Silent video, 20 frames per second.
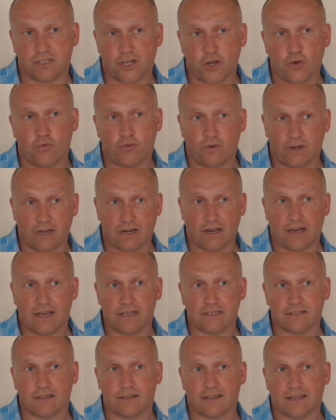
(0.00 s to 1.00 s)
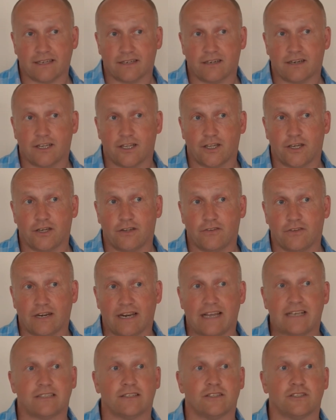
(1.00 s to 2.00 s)
don't realise that they can learn the
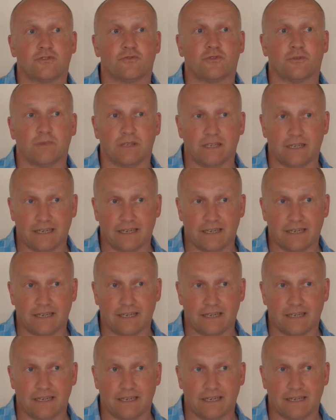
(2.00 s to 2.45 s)
lessons from the